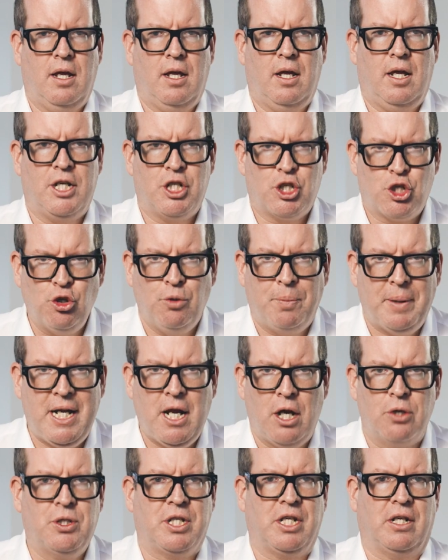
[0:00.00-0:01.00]
It should be
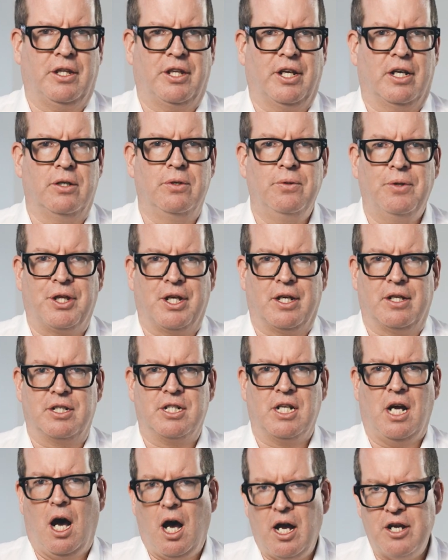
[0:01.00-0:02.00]
noted, though, that
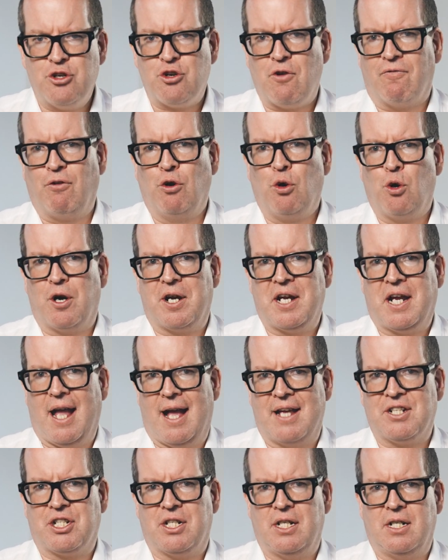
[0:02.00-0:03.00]
hydrofluoric
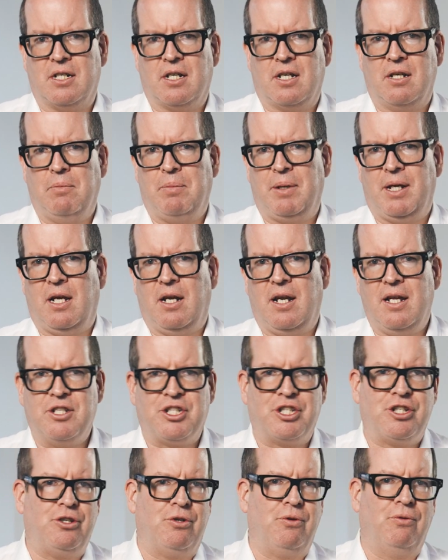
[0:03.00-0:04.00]
acid can be an
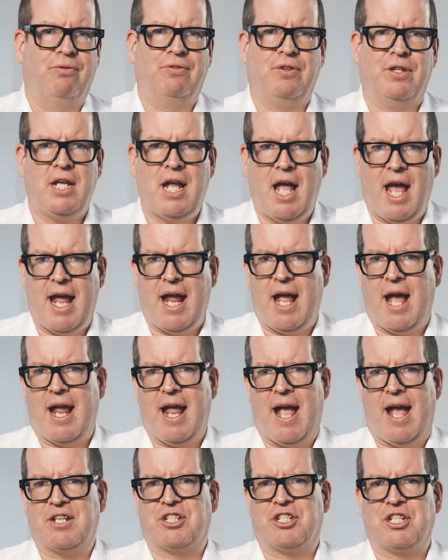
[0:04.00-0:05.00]
issue for the
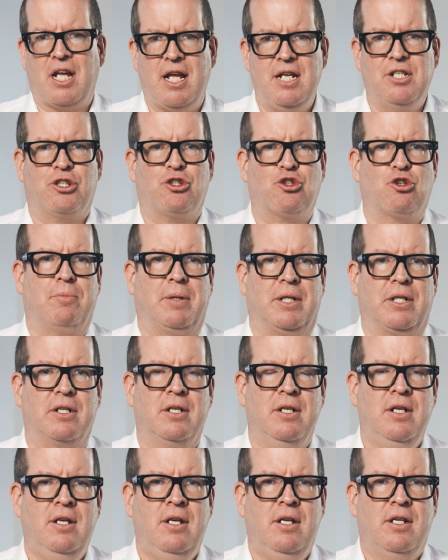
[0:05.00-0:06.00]
AAS instrument,
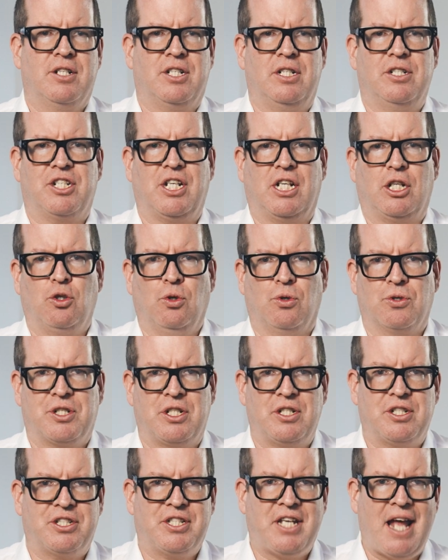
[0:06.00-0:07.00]
since it
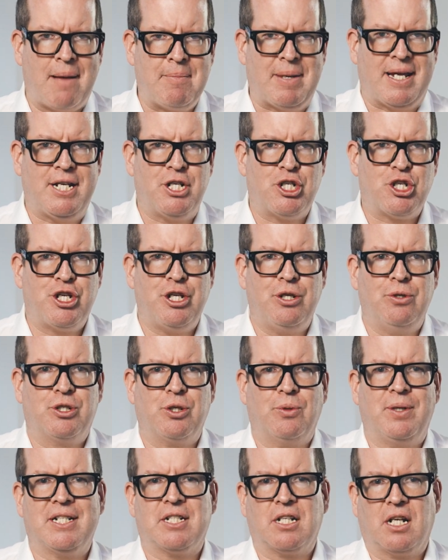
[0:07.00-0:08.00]
causes damage due
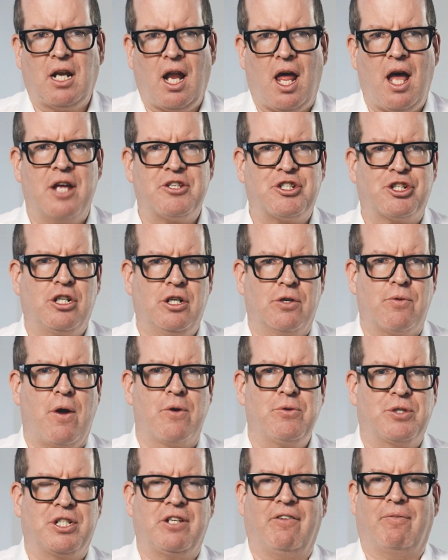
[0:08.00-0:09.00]
to its glass
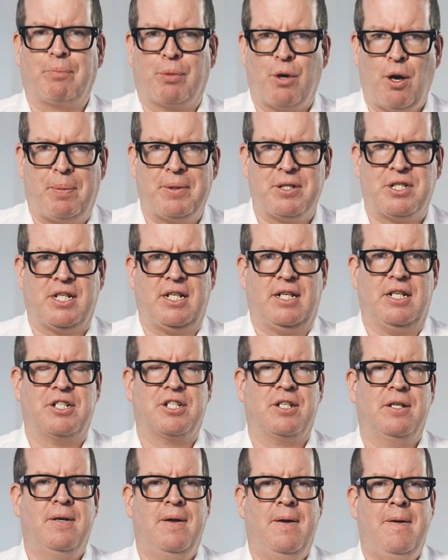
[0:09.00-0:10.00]
corrosive properties.